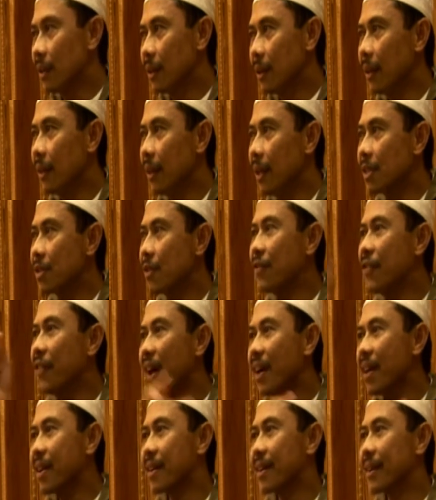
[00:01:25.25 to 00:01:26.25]
And there's a
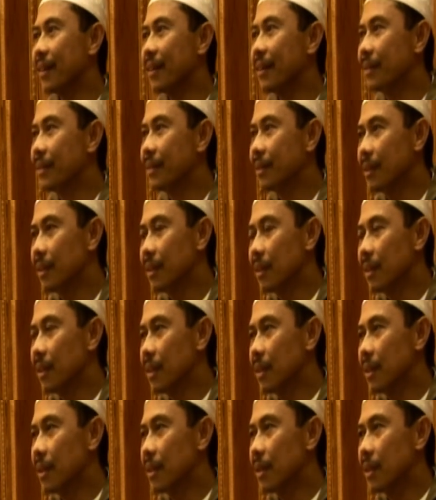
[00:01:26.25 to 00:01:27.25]
fire.
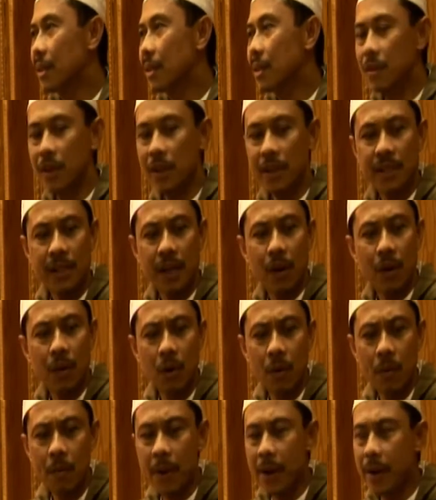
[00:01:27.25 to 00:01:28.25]
So he said,
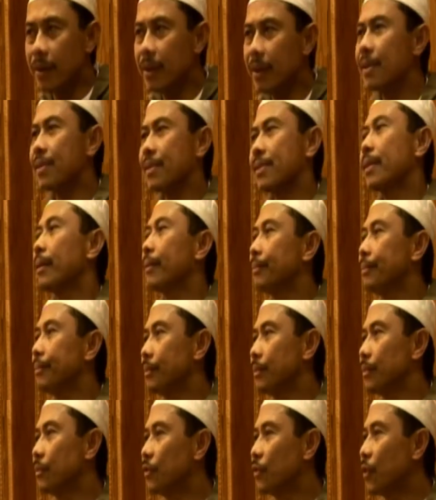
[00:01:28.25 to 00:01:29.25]
who burned this?
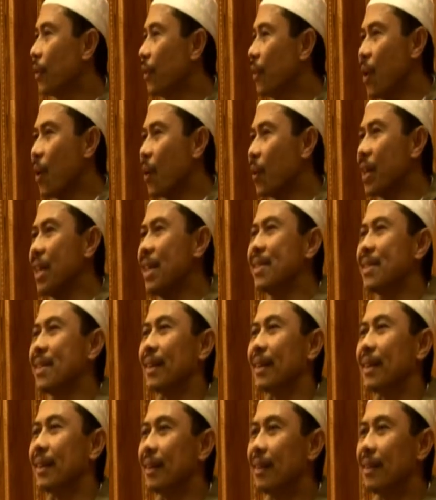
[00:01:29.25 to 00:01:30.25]
For no
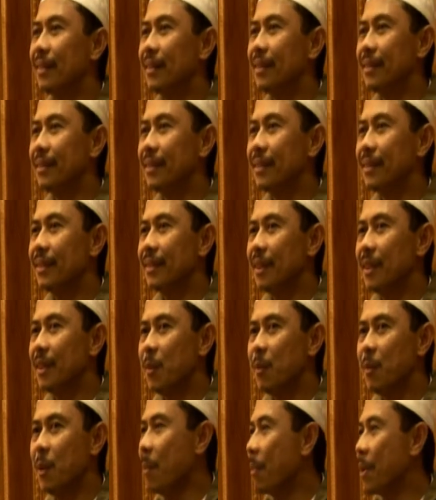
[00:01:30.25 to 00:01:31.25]
reason.
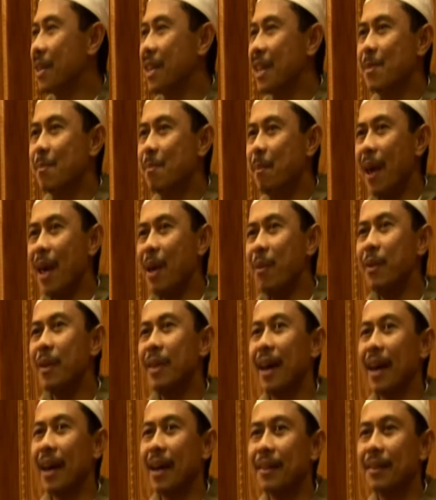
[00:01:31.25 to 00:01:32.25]
People just playing with
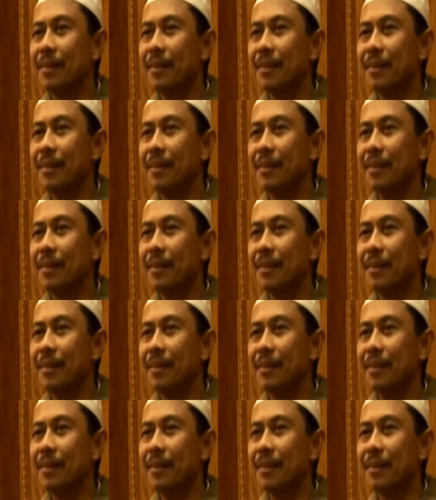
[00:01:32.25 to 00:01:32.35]
that.